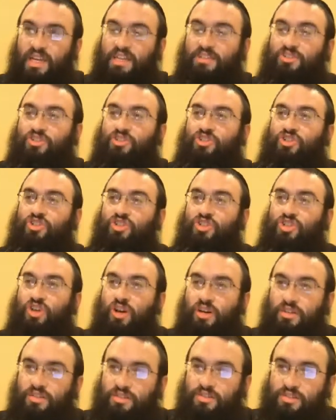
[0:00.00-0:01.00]
it's
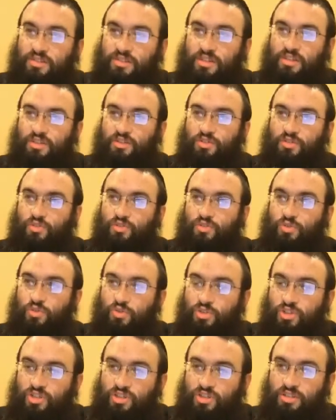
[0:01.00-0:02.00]
just an
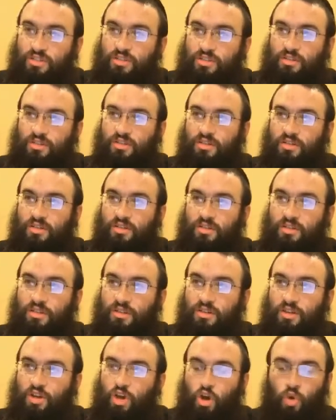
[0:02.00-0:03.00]
illusion
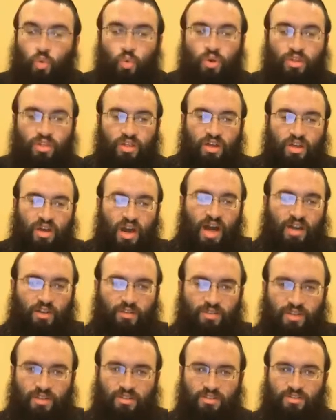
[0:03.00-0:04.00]
with
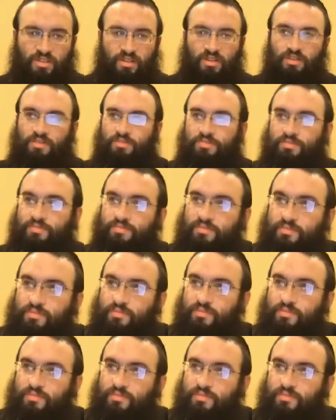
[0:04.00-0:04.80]
God on the inside.